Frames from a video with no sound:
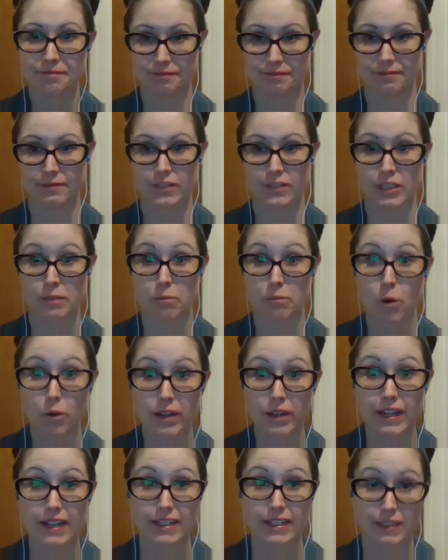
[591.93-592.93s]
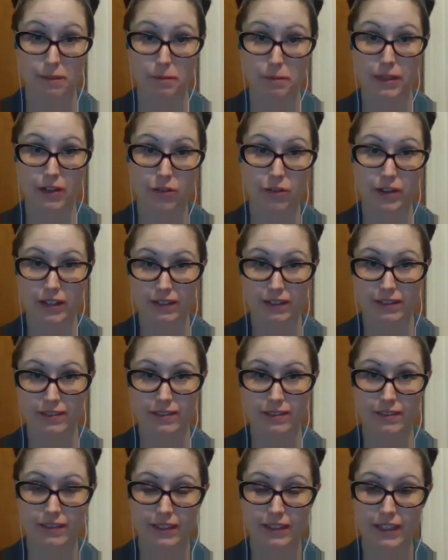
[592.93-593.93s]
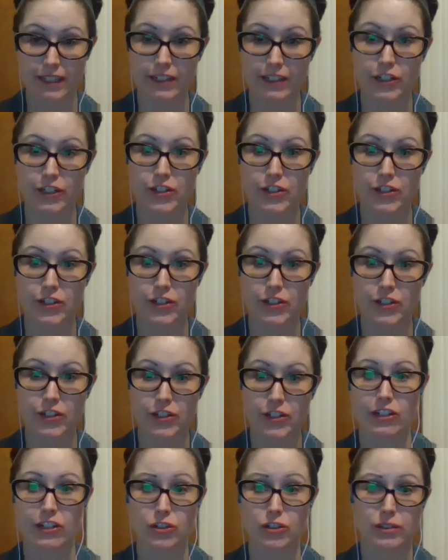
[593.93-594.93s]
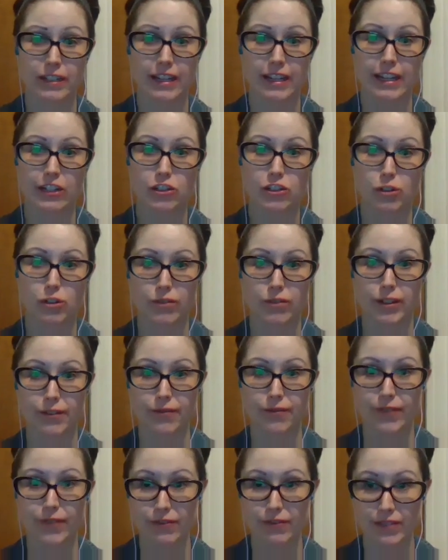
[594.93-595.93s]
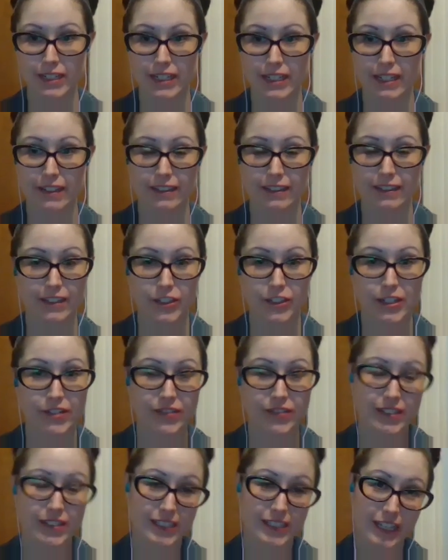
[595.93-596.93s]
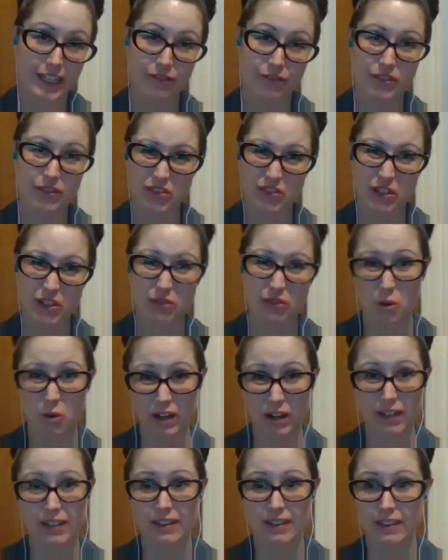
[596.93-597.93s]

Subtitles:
Smoking is a big one. Increased age over 50. They're even saying 54.